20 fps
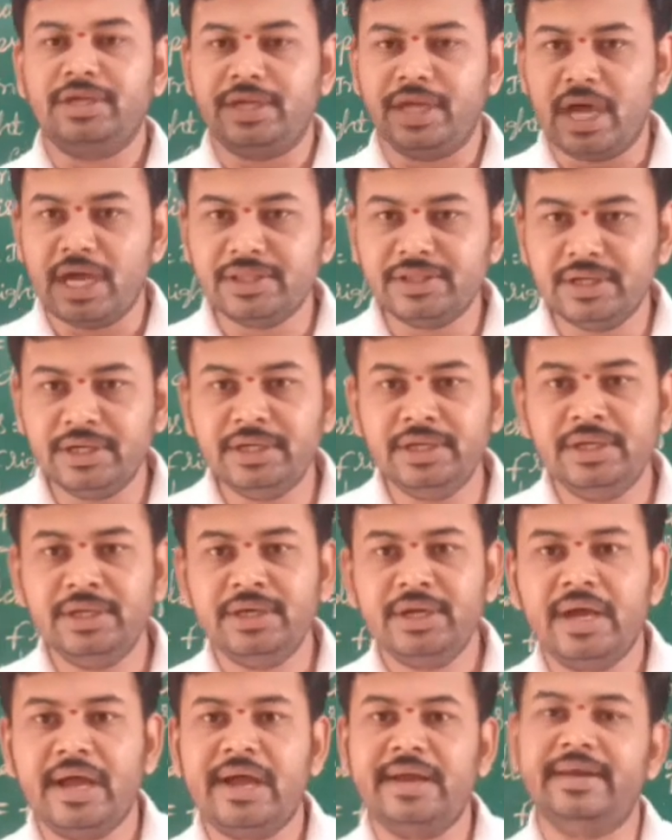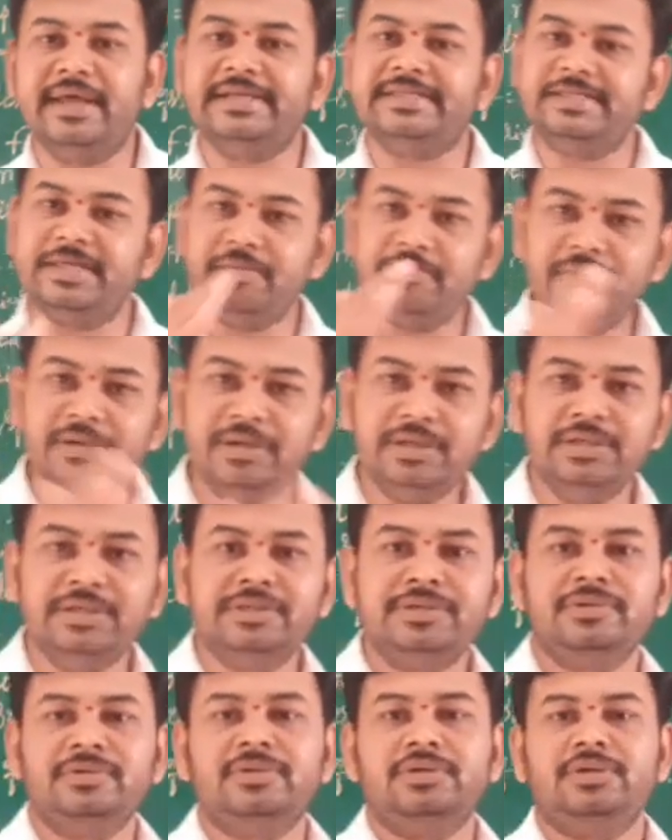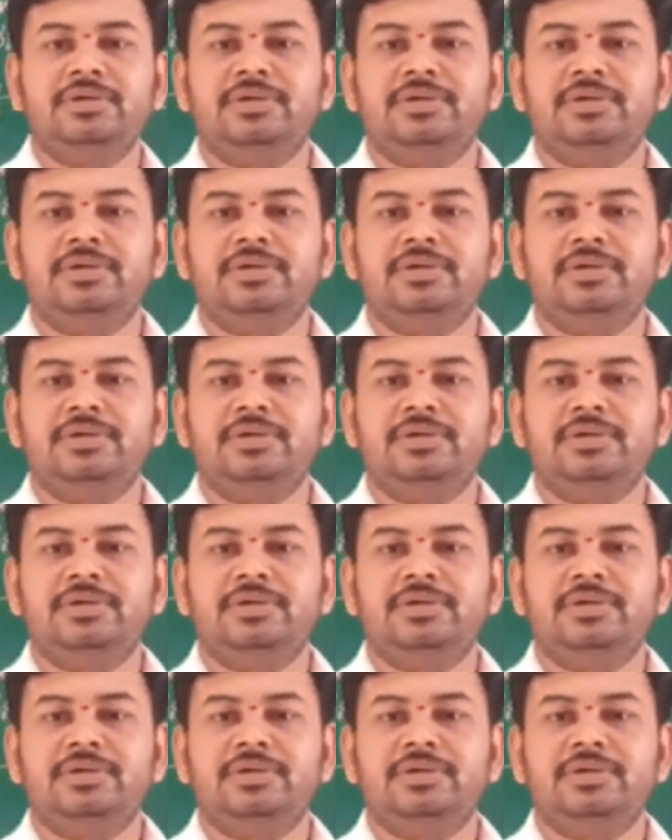gathered and assembled,